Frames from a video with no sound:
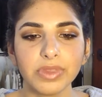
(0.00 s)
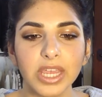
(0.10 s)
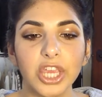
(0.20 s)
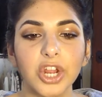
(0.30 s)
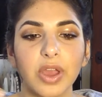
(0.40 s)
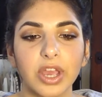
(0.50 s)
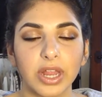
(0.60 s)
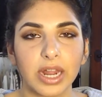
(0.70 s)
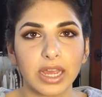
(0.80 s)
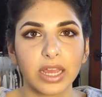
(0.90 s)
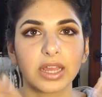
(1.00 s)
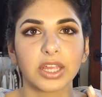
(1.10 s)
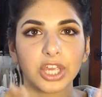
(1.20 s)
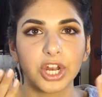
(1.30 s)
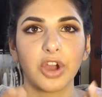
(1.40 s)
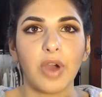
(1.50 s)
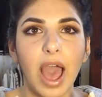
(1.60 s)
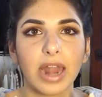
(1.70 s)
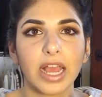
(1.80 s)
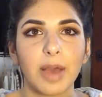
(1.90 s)
you know, I could, you know,
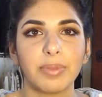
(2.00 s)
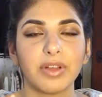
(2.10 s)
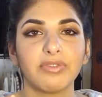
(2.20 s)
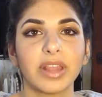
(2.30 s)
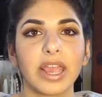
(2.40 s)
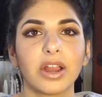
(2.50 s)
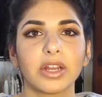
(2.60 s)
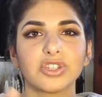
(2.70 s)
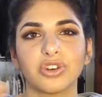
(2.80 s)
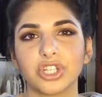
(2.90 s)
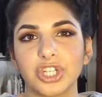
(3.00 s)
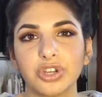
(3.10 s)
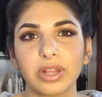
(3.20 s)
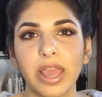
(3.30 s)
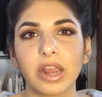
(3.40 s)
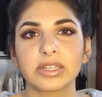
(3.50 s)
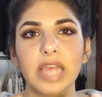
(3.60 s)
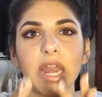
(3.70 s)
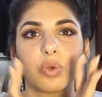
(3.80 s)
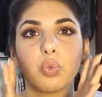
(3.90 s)
add a couple of layers or 2 layers
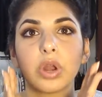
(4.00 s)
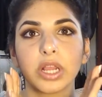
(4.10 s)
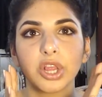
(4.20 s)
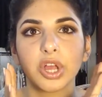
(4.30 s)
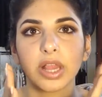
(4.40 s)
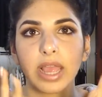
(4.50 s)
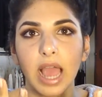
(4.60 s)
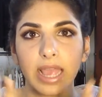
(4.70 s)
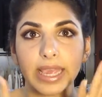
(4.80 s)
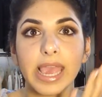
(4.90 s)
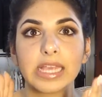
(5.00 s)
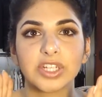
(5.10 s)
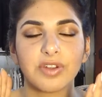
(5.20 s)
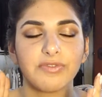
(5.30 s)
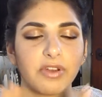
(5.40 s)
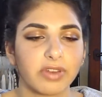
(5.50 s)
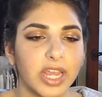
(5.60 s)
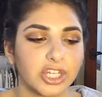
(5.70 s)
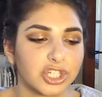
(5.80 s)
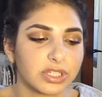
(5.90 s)
and it wouldn't look like I caked on
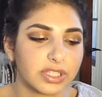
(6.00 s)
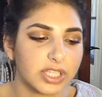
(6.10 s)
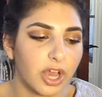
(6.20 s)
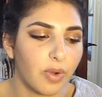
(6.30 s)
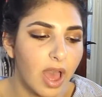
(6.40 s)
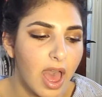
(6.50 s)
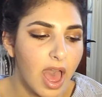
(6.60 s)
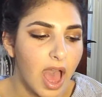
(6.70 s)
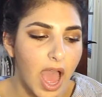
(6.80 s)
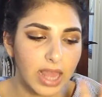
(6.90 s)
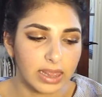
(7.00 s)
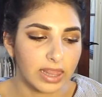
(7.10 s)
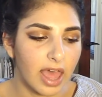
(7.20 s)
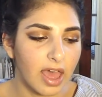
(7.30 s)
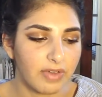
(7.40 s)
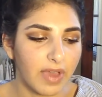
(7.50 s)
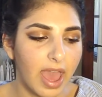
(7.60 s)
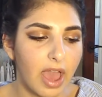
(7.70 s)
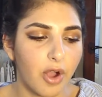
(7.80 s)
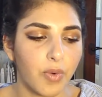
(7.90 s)
foundation. So I love
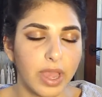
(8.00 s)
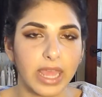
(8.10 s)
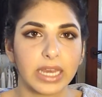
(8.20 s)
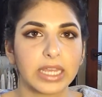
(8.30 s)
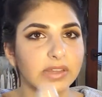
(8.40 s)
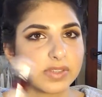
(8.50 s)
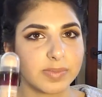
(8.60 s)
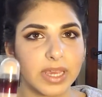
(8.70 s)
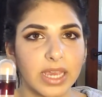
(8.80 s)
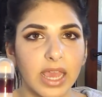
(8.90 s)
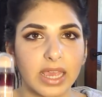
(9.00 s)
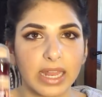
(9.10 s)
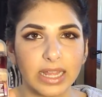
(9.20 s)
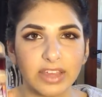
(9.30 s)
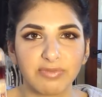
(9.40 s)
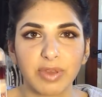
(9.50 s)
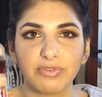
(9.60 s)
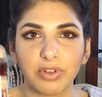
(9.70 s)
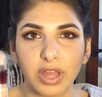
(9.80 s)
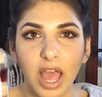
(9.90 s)
how it can give me
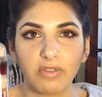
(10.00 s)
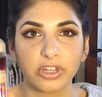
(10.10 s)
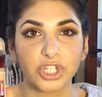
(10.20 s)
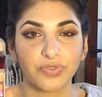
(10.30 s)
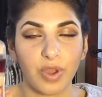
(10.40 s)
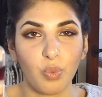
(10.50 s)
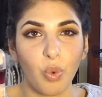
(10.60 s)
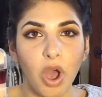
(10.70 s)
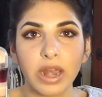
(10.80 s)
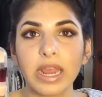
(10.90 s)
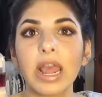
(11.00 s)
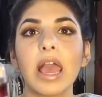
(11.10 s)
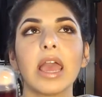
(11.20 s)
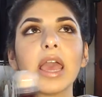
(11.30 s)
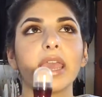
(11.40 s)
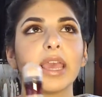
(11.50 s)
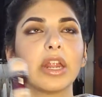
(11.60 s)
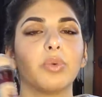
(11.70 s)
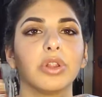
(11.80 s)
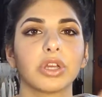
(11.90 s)
full coverage if I want it,
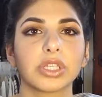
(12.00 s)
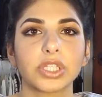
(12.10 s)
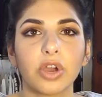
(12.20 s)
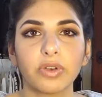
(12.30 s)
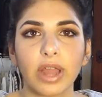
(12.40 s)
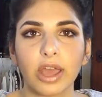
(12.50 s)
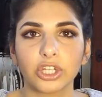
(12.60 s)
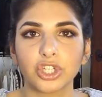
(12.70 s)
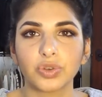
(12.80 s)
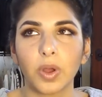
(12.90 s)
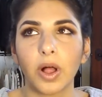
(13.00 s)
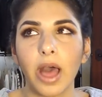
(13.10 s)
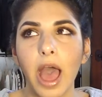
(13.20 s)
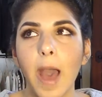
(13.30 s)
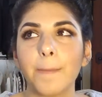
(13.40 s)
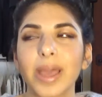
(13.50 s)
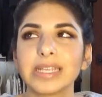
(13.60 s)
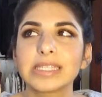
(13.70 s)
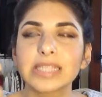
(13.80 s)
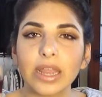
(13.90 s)
yet it will look so natural.
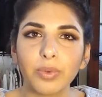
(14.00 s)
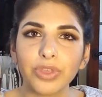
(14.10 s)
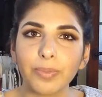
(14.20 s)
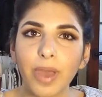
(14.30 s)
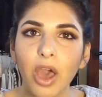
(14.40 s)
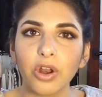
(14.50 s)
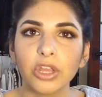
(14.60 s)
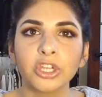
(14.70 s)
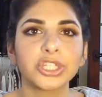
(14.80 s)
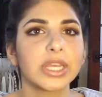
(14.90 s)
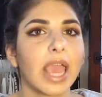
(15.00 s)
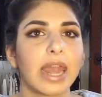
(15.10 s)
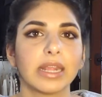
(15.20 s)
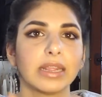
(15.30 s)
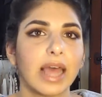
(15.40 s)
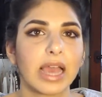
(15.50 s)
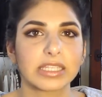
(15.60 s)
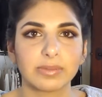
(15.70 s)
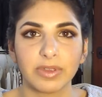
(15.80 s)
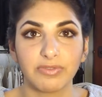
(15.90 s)
I set it with a powder usually and it
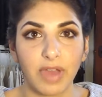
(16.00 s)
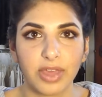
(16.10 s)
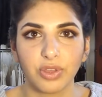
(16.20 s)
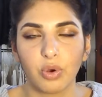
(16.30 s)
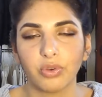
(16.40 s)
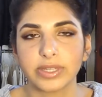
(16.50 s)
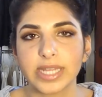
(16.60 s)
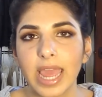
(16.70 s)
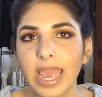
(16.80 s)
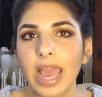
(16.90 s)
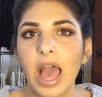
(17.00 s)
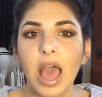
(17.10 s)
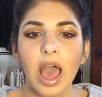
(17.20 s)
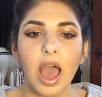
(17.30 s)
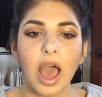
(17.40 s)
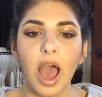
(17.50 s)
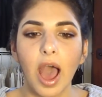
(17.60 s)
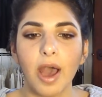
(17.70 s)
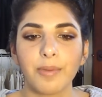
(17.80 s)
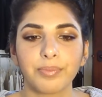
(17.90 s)
lasts me fine the whole day.
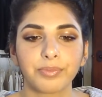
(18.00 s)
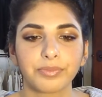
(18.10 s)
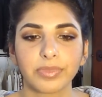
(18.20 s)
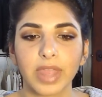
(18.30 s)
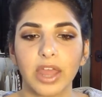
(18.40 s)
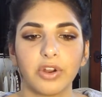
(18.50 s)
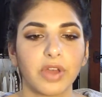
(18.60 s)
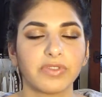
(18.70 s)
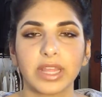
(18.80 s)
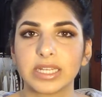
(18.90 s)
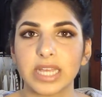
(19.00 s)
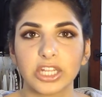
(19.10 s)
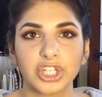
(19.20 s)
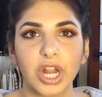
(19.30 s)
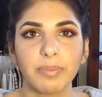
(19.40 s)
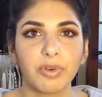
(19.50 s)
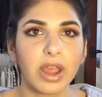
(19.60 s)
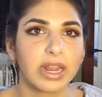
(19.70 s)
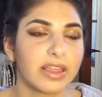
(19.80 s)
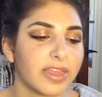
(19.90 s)
I don't have to like touch it up or
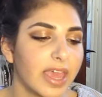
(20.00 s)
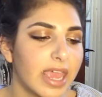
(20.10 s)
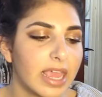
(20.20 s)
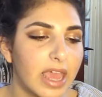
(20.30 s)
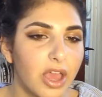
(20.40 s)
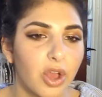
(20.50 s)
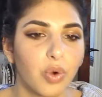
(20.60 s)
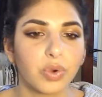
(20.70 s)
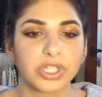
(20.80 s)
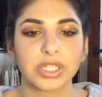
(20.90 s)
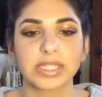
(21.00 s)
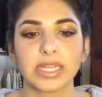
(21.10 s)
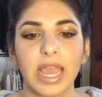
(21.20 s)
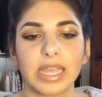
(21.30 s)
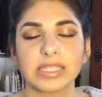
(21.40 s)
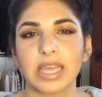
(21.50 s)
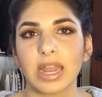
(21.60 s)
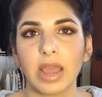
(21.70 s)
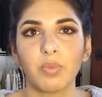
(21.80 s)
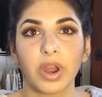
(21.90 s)
anything, which is nice,
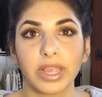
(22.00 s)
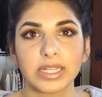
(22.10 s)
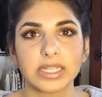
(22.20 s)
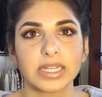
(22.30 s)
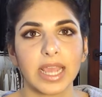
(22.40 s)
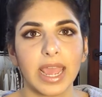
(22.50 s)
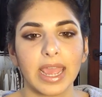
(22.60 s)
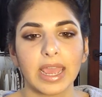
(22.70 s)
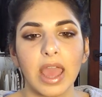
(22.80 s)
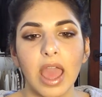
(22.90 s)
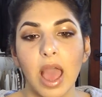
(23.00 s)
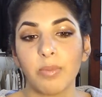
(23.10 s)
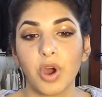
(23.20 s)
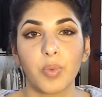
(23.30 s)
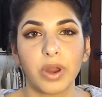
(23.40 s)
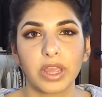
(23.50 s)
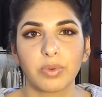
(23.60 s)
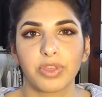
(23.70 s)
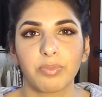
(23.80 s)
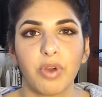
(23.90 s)
and I'm wearing it today. I'm not wearing it
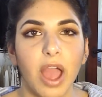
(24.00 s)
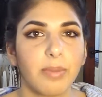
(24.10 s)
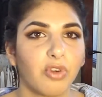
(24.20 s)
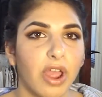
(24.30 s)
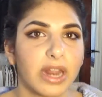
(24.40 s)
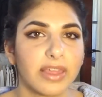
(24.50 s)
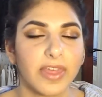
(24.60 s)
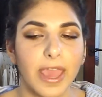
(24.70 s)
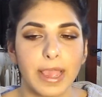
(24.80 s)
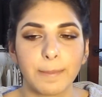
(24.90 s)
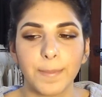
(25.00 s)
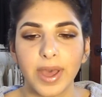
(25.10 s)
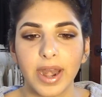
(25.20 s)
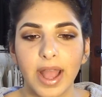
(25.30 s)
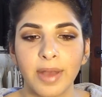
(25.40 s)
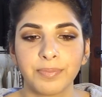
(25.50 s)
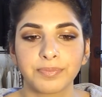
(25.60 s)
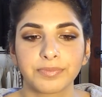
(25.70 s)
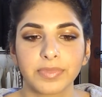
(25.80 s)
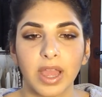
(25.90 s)
with a primer or anything, but
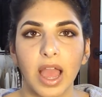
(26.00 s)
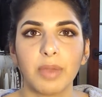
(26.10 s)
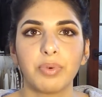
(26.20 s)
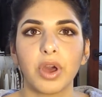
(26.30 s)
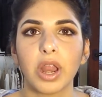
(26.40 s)
I put